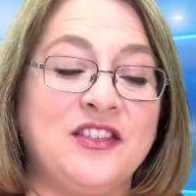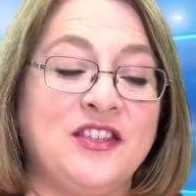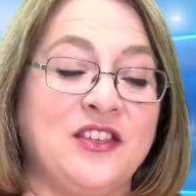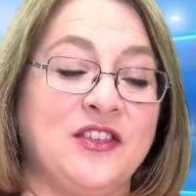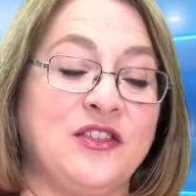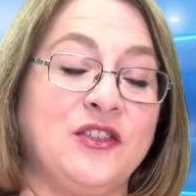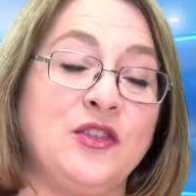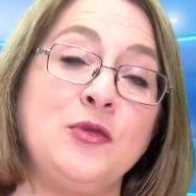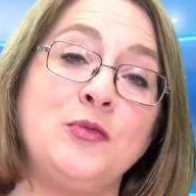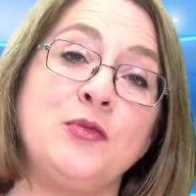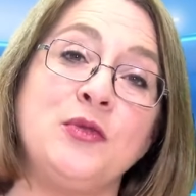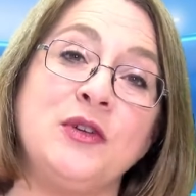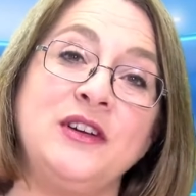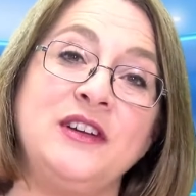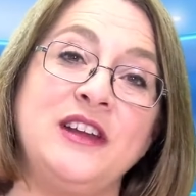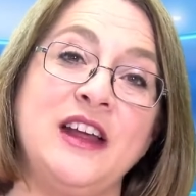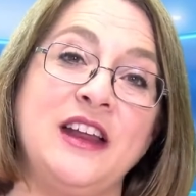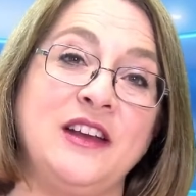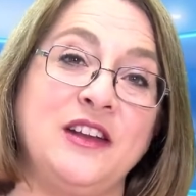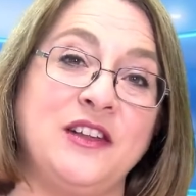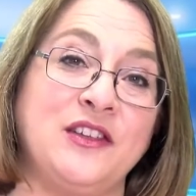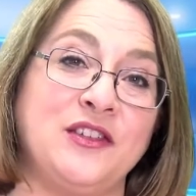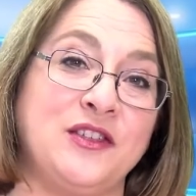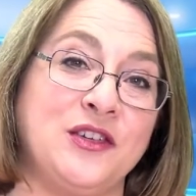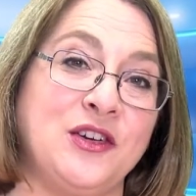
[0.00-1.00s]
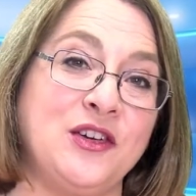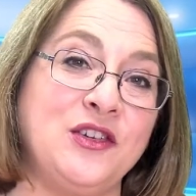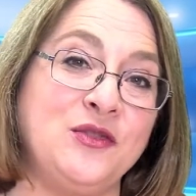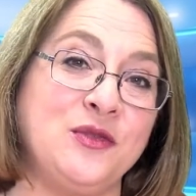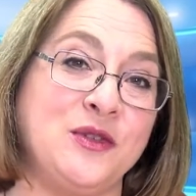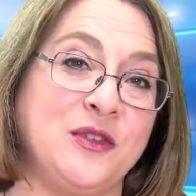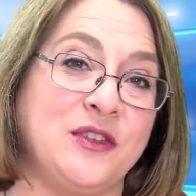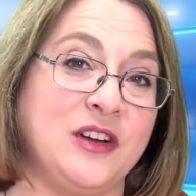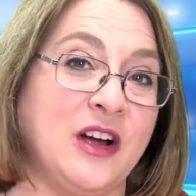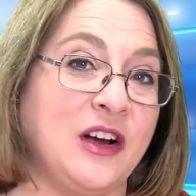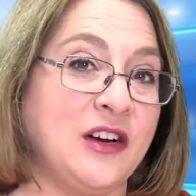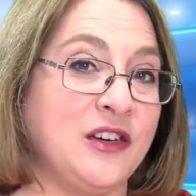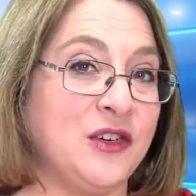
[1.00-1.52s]
the superintendent search
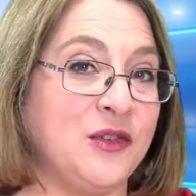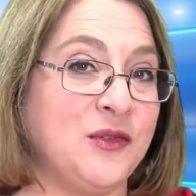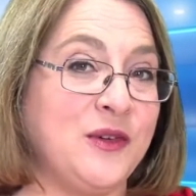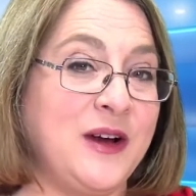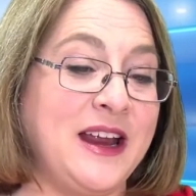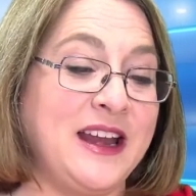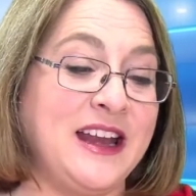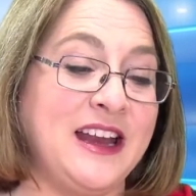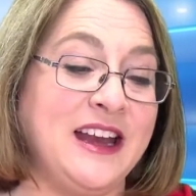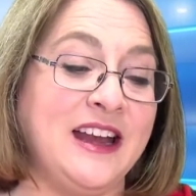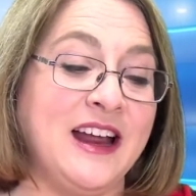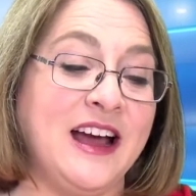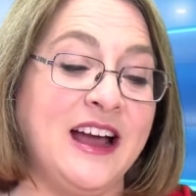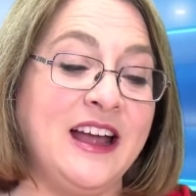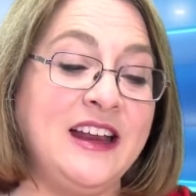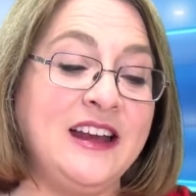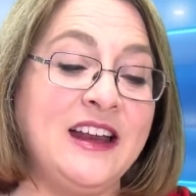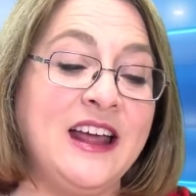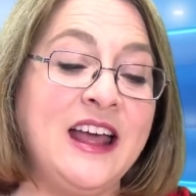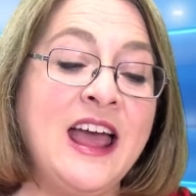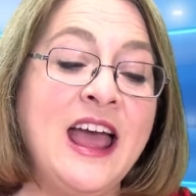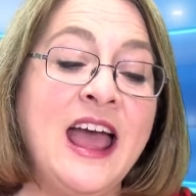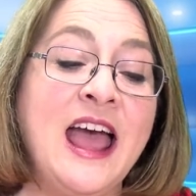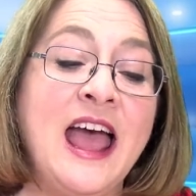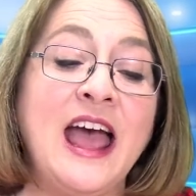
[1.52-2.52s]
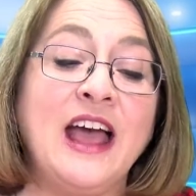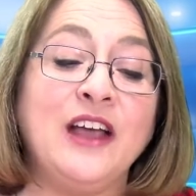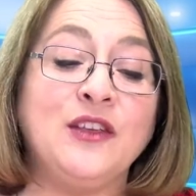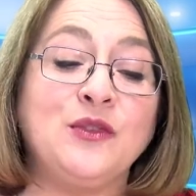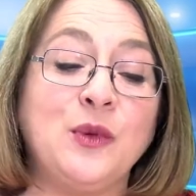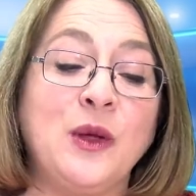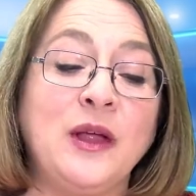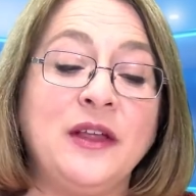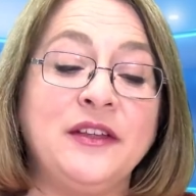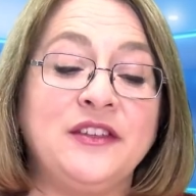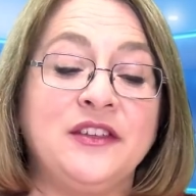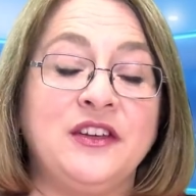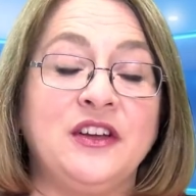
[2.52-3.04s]
with Dr. Rainey Knight, as
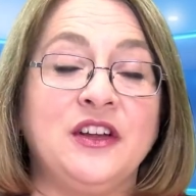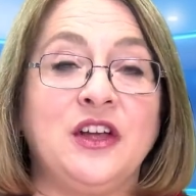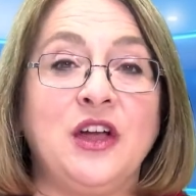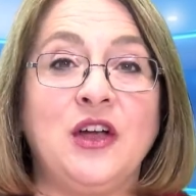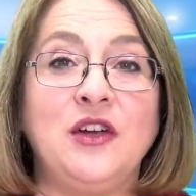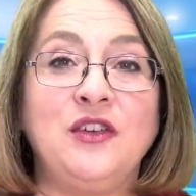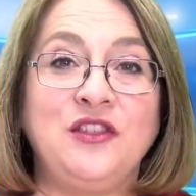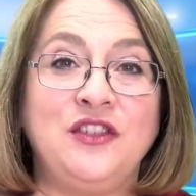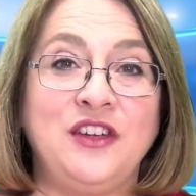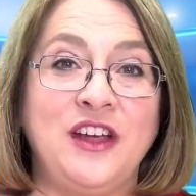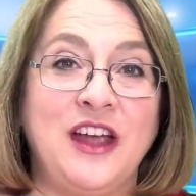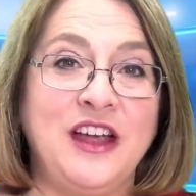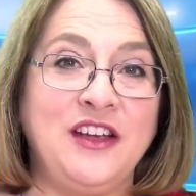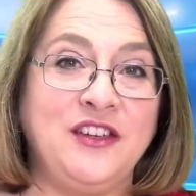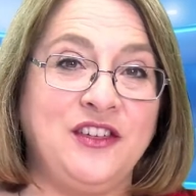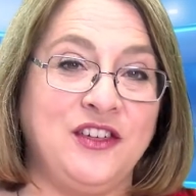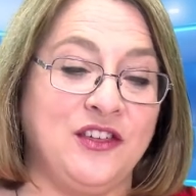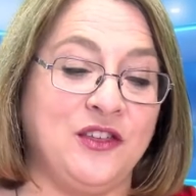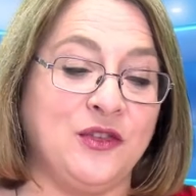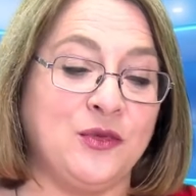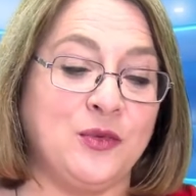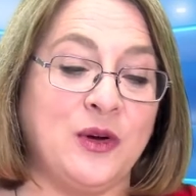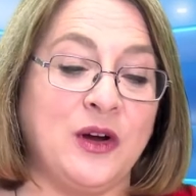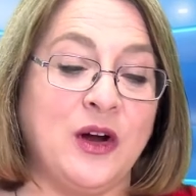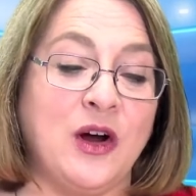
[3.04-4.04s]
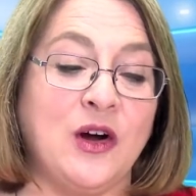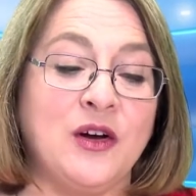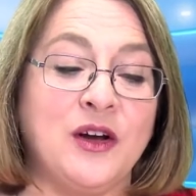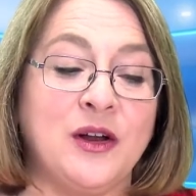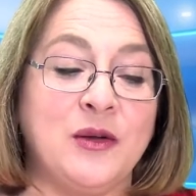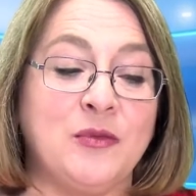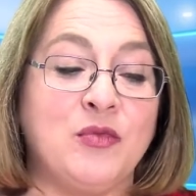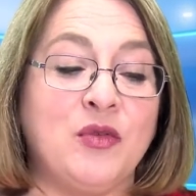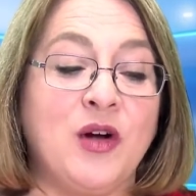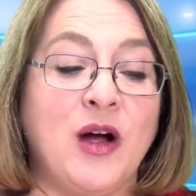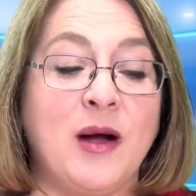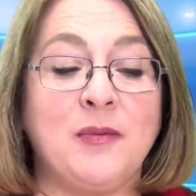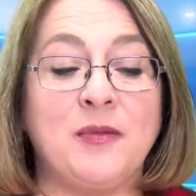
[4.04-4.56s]
well as negotiations
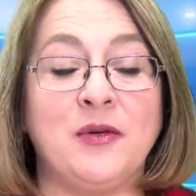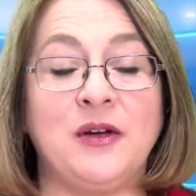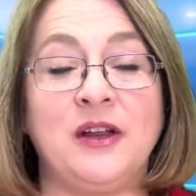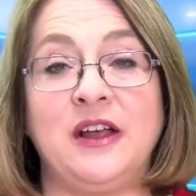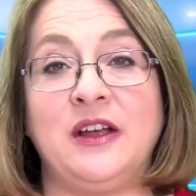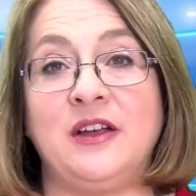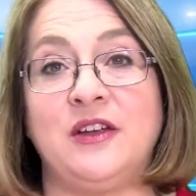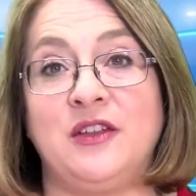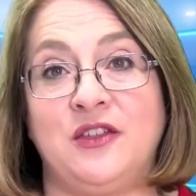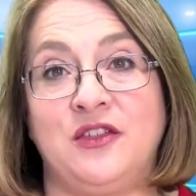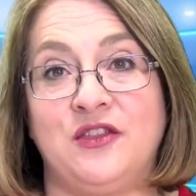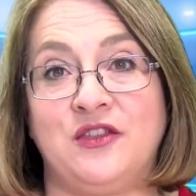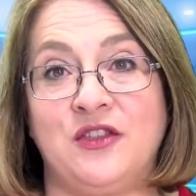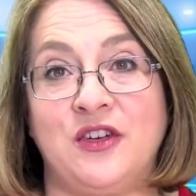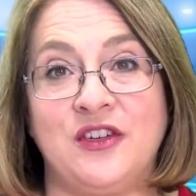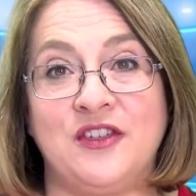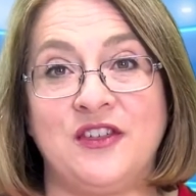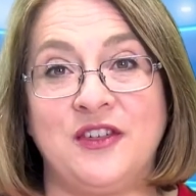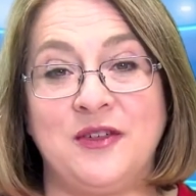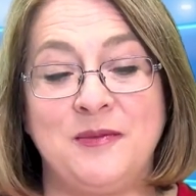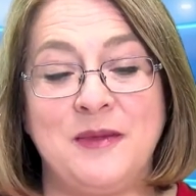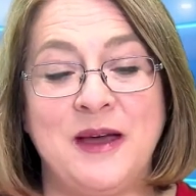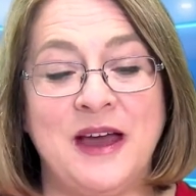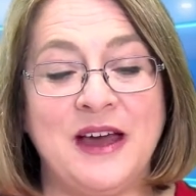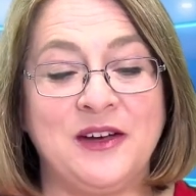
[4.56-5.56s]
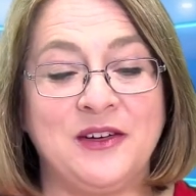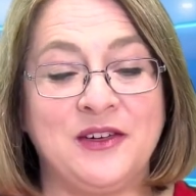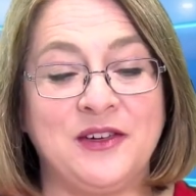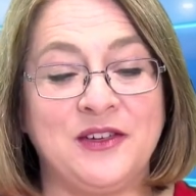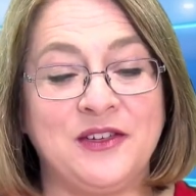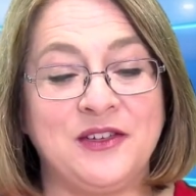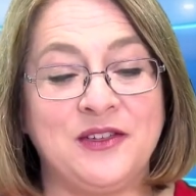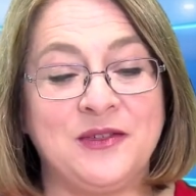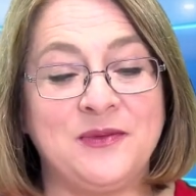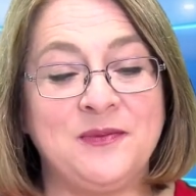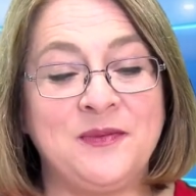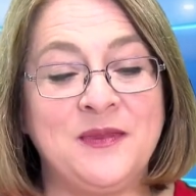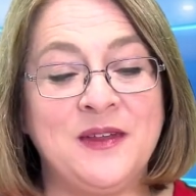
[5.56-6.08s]
regarding property and construction
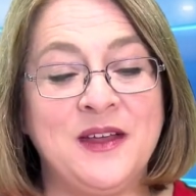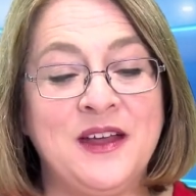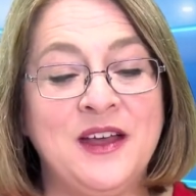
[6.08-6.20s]
matters.